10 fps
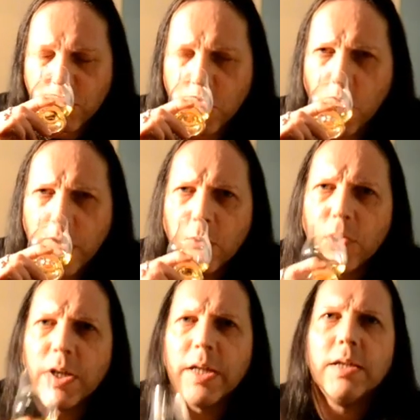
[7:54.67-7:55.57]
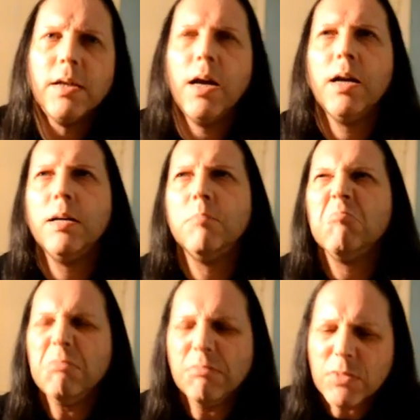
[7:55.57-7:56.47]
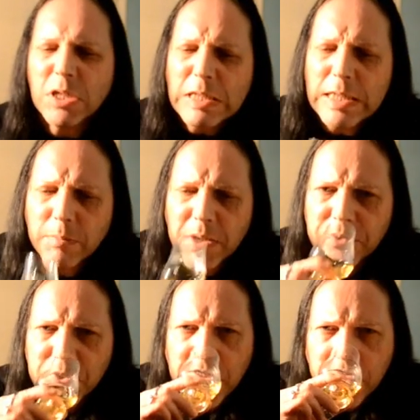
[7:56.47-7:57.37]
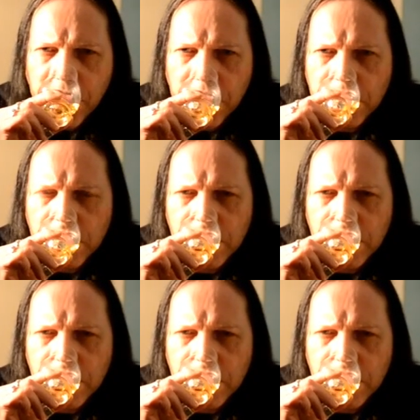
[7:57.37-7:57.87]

quite oily, little bit of cereal,